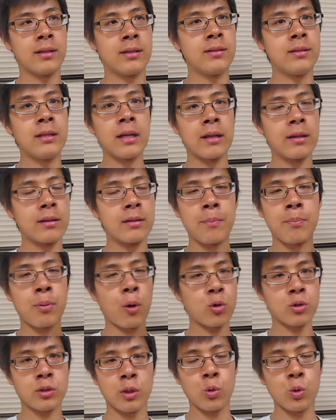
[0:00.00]
the, the
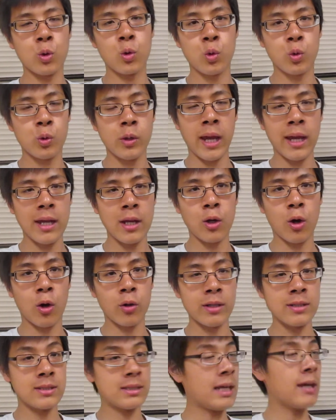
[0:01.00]
person who created all
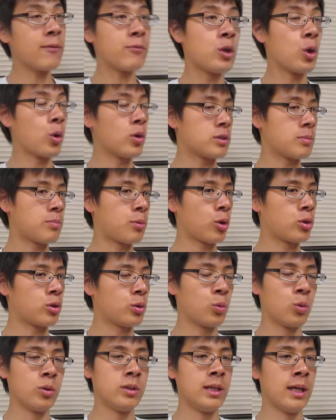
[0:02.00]
this, if there is a person
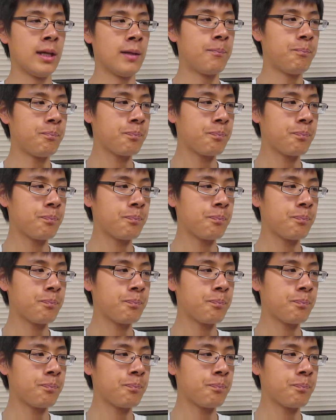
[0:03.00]
who did,